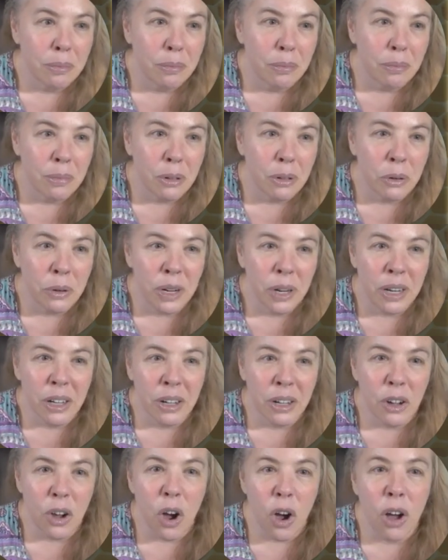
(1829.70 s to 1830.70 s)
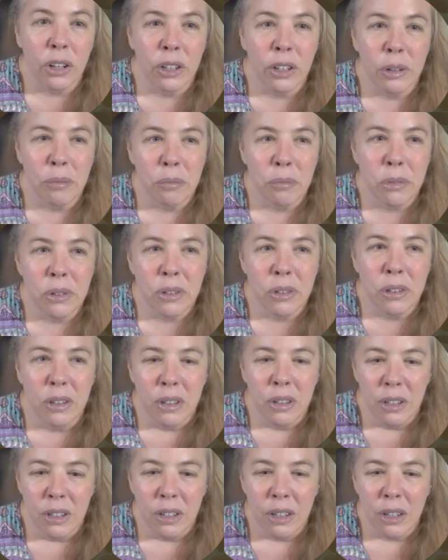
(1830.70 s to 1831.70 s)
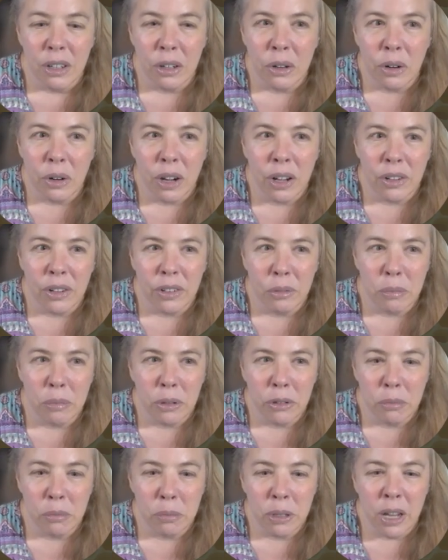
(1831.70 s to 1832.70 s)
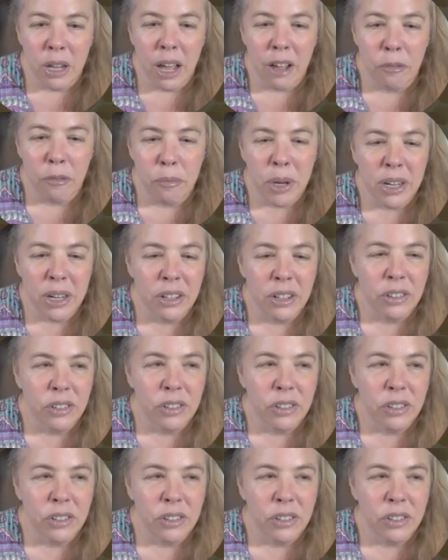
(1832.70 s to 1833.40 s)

creating columns across multiple hive bodies